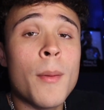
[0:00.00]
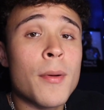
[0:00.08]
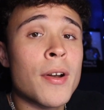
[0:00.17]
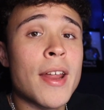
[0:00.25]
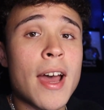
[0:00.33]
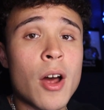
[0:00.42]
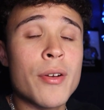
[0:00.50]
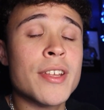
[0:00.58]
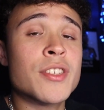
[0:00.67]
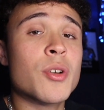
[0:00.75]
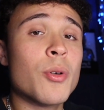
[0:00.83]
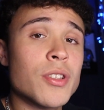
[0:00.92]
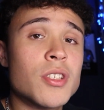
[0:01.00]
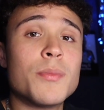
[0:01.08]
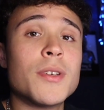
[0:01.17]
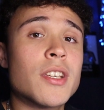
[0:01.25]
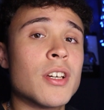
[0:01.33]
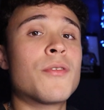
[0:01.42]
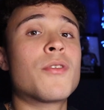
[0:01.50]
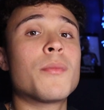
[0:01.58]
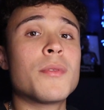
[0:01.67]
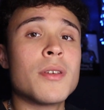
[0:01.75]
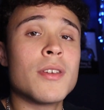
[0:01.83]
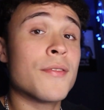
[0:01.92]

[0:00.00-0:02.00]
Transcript: Up or down, it's going to be good for me.